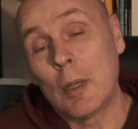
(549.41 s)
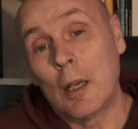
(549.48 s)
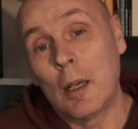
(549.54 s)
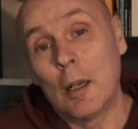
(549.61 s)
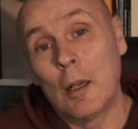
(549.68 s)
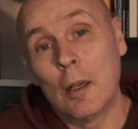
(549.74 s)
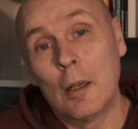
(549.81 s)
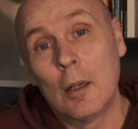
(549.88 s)

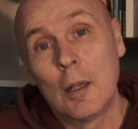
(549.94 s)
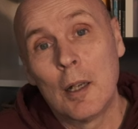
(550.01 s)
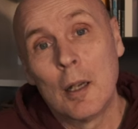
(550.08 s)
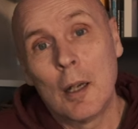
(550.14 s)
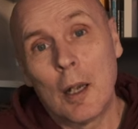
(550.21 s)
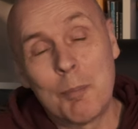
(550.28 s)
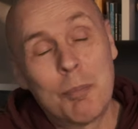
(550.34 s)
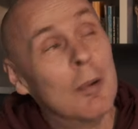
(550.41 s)

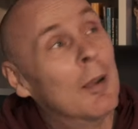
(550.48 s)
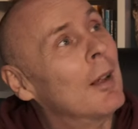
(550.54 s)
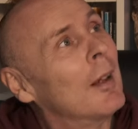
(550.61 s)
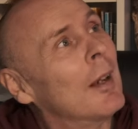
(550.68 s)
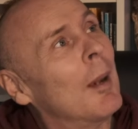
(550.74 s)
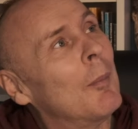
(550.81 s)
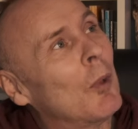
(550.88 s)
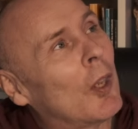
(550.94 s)

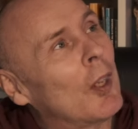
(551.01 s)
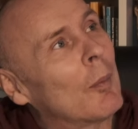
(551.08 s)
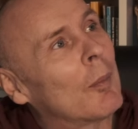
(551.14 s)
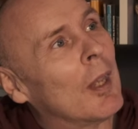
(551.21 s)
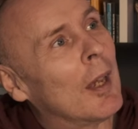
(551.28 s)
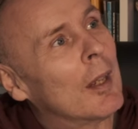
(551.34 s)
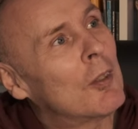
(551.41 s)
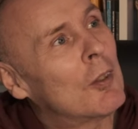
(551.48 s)
I'm looking up
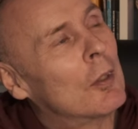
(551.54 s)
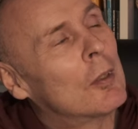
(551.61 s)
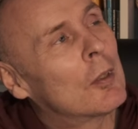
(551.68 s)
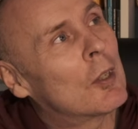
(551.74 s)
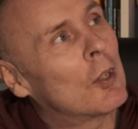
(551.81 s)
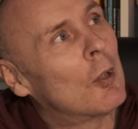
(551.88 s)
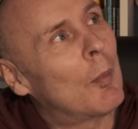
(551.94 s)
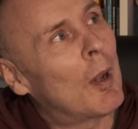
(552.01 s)
there
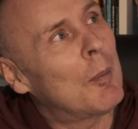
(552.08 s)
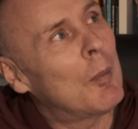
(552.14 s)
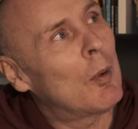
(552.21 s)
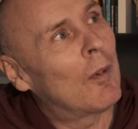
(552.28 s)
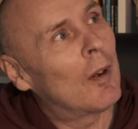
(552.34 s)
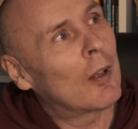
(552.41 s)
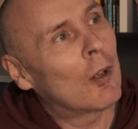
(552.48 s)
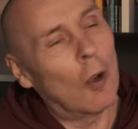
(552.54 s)
to remind me
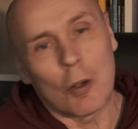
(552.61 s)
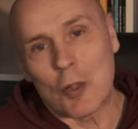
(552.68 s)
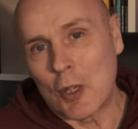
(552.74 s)
of what I got,